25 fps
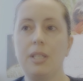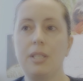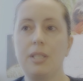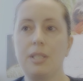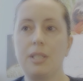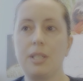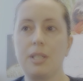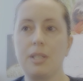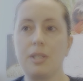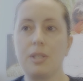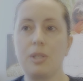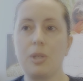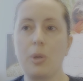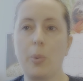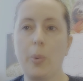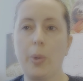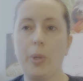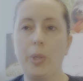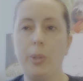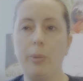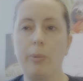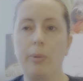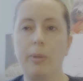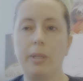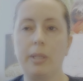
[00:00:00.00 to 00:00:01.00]
since no
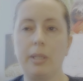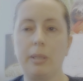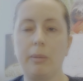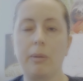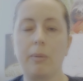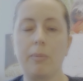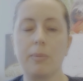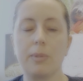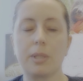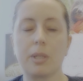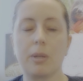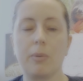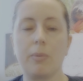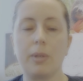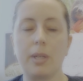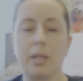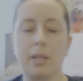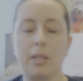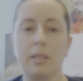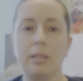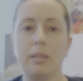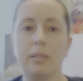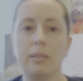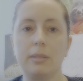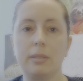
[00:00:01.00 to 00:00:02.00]
one knew really what was going
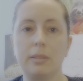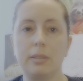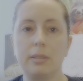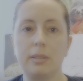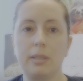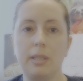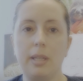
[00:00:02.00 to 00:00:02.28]
on.